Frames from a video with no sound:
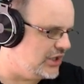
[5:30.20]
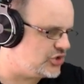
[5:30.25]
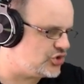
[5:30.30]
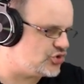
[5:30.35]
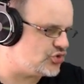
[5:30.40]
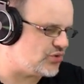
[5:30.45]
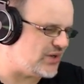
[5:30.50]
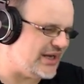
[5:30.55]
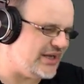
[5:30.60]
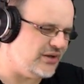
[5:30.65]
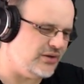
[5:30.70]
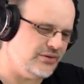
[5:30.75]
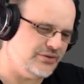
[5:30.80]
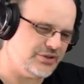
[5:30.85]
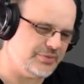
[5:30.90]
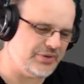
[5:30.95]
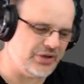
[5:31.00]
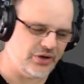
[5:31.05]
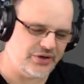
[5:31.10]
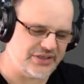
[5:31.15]
Trail,
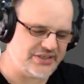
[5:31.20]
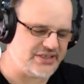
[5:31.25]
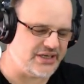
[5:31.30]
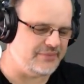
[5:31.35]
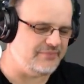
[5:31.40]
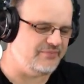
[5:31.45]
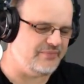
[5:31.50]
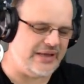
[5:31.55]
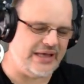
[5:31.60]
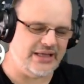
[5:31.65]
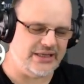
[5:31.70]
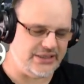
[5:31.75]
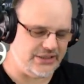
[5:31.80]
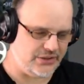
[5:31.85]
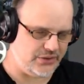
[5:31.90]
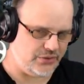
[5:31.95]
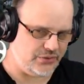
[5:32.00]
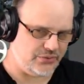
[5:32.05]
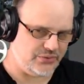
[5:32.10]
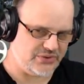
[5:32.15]
to be honest, I barely
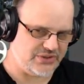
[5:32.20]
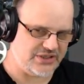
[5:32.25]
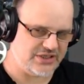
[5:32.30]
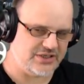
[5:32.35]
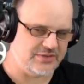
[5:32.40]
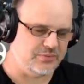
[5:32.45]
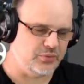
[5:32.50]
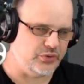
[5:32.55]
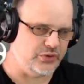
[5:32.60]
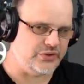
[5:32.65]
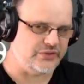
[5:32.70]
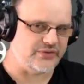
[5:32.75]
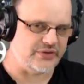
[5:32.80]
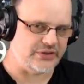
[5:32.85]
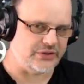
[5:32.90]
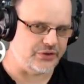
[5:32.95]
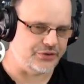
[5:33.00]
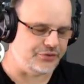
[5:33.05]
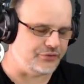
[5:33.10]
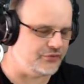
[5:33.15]
use. This is more useful
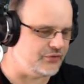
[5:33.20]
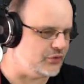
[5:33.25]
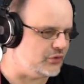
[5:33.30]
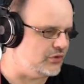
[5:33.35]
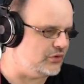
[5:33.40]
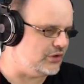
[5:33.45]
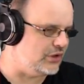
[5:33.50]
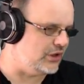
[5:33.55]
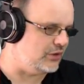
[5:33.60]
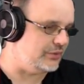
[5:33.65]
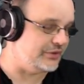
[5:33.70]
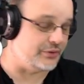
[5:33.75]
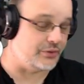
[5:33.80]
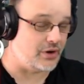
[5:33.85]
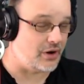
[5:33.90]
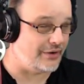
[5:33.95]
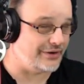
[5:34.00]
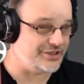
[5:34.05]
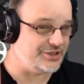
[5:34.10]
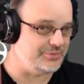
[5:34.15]
in Godot 4, where there
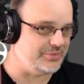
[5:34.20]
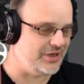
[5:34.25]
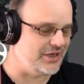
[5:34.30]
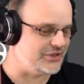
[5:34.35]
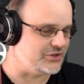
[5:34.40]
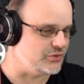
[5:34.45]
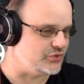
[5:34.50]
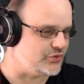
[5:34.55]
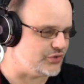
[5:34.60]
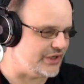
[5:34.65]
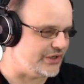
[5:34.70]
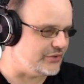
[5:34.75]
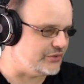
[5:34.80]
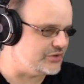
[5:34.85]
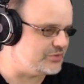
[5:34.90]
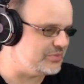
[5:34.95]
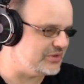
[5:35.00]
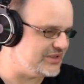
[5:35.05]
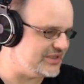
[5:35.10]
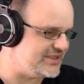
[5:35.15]
are actually particle
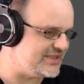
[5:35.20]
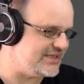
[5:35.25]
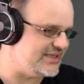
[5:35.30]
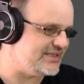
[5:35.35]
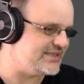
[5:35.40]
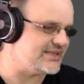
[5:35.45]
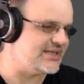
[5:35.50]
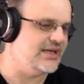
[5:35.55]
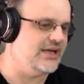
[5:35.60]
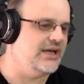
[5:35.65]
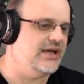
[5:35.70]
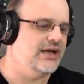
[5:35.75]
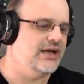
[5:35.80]
trails, but this is